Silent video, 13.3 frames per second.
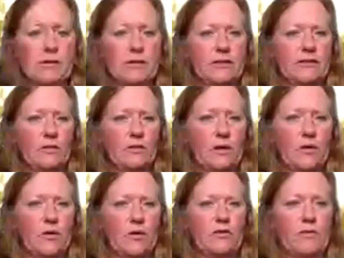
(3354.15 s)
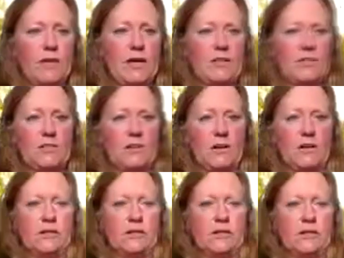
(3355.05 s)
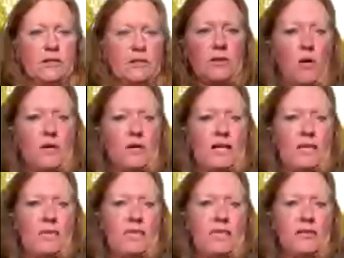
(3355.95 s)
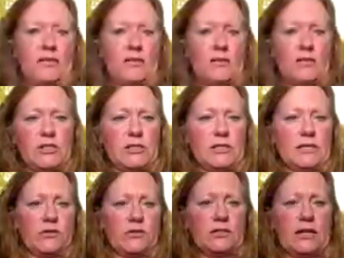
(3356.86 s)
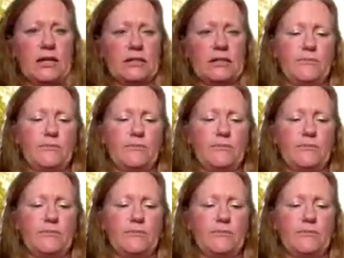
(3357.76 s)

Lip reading: If you want more information on the Codex Alimentarius Commission, this was done and